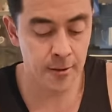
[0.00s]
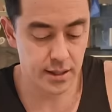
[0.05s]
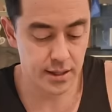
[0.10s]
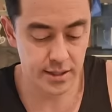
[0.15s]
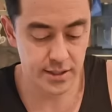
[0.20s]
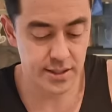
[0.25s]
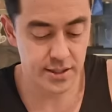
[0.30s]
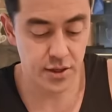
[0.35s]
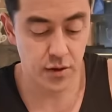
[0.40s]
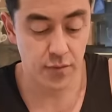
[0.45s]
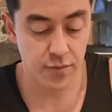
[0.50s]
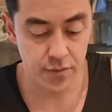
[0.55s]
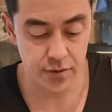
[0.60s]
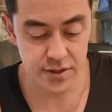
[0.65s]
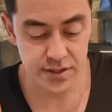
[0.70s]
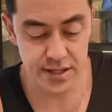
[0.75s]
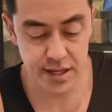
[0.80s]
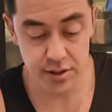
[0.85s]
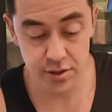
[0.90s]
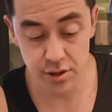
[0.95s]
It's so
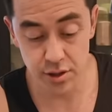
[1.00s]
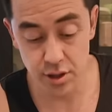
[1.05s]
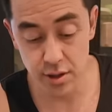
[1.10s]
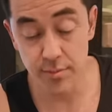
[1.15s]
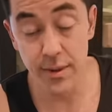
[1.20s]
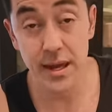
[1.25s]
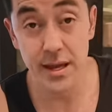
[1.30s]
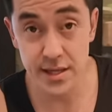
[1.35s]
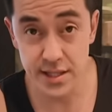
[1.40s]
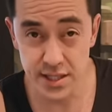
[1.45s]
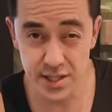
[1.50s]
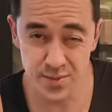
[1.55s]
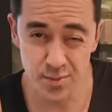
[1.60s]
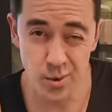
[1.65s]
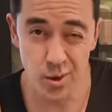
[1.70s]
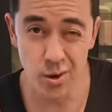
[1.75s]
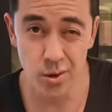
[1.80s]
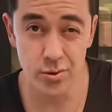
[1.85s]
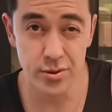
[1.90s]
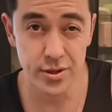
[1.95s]
versatile. You can make a
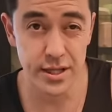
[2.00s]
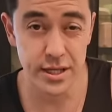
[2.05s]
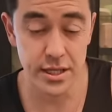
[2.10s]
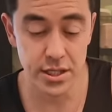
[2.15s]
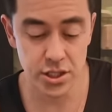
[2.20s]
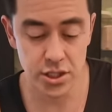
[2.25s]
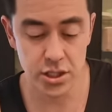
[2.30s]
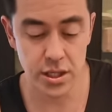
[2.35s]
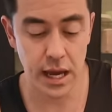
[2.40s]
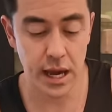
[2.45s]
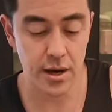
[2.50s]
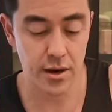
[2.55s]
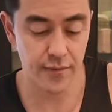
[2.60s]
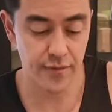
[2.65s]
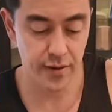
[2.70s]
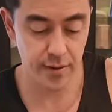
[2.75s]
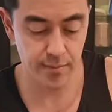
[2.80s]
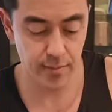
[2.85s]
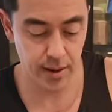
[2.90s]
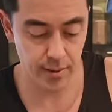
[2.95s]
small dish out of
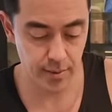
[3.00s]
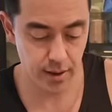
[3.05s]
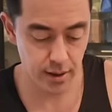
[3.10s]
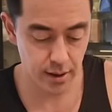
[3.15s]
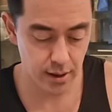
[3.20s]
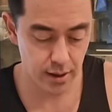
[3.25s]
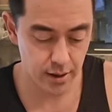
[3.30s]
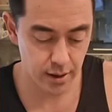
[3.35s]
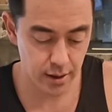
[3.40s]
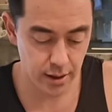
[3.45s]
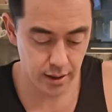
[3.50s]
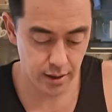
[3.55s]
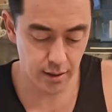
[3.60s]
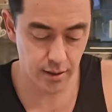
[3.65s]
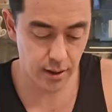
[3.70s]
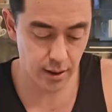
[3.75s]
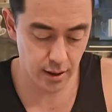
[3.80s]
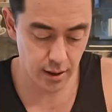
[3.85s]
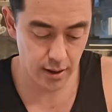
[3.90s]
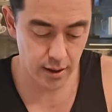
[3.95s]
it, maybe a,
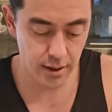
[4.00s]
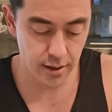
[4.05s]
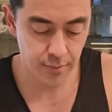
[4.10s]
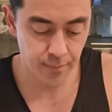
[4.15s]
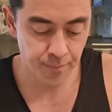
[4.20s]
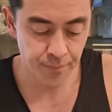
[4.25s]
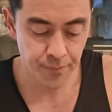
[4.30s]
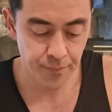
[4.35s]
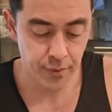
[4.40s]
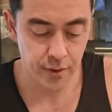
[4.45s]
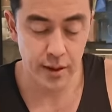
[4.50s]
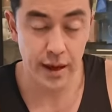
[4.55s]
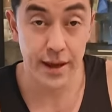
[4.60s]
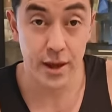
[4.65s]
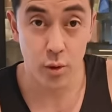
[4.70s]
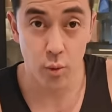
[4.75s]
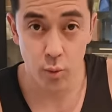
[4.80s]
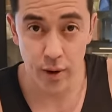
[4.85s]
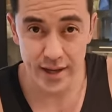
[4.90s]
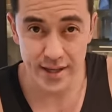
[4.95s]
a
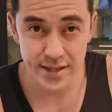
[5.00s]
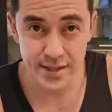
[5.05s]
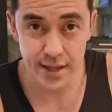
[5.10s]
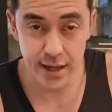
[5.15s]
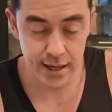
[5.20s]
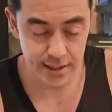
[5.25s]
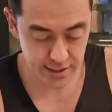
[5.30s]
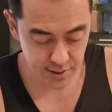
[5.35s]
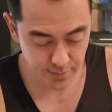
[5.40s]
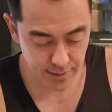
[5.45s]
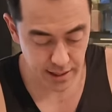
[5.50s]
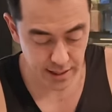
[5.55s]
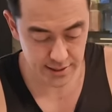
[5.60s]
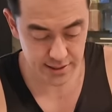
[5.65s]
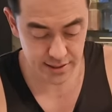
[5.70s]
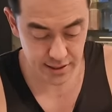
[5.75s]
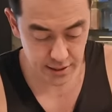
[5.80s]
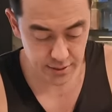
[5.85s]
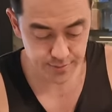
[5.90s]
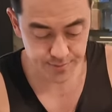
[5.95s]
like a white sauce
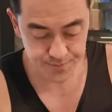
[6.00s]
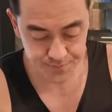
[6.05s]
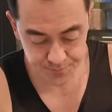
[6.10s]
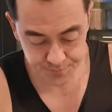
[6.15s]
pasta.